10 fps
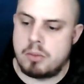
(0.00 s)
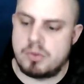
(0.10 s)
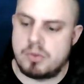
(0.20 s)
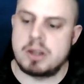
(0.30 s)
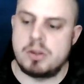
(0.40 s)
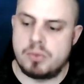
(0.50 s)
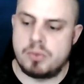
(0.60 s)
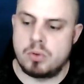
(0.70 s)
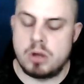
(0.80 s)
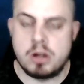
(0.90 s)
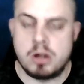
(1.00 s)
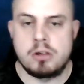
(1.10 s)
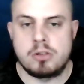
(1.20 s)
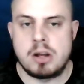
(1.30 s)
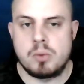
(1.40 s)
Thank you for alerting
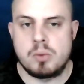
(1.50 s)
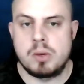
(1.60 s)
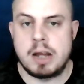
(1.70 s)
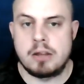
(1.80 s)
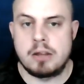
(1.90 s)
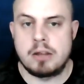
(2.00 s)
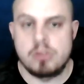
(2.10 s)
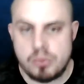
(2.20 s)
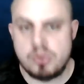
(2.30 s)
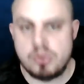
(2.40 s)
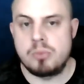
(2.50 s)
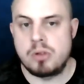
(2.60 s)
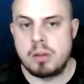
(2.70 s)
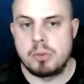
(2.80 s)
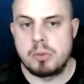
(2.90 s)
us that we had toxic fumes
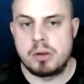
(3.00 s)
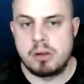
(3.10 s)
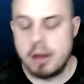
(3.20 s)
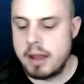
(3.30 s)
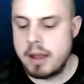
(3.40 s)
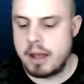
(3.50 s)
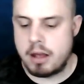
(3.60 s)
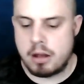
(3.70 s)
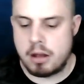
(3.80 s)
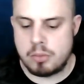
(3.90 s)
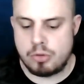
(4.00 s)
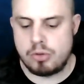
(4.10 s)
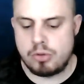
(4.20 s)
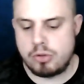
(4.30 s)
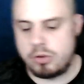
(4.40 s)
in our body. Due
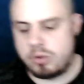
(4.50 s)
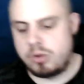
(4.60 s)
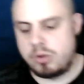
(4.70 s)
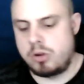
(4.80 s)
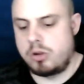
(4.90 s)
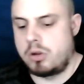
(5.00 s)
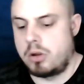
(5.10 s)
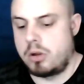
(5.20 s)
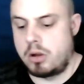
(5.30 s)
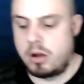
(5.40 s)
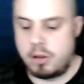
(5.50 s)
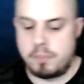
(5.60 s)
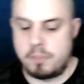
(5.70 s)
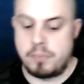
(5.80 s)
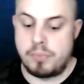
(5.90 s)
to um,
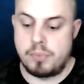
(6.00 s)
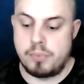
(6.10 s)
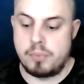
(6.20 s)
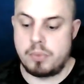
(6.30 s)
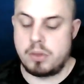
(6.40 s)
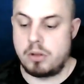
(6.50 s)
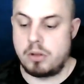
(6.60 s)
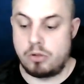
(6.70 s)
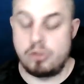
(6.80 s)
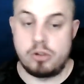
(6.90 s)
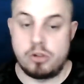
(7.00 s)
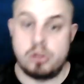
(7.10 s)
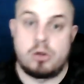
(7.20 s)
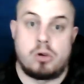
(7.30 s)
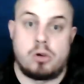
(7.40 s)
due to you
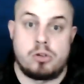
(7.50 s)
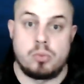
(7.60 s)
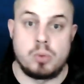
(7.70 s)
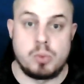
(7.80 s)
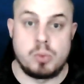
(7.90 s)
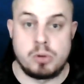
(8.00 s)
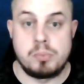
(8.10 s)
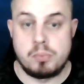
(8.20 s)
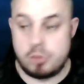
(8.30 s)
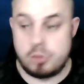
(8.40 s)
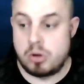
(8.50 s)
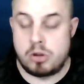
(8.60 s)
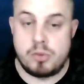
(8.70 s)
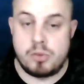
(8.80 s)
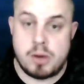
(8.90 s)
guys, we would have,
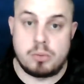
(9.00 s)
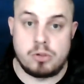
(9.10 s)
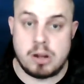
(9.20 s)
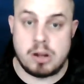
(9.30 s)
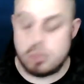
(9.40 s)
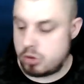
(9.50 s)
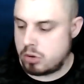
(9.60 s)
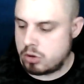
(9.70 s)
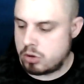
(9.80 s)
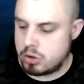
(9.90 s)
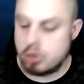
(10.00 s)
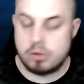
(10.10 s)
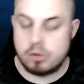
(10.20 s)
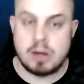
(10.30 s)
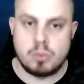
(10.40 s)
you've helped us out. You got
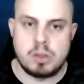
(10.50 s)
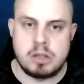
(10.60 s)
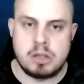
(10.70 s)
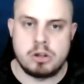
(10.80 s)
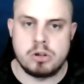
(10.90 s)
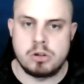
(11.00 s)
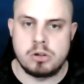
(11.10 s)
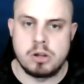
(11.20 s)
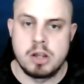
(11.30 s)
us out when you could.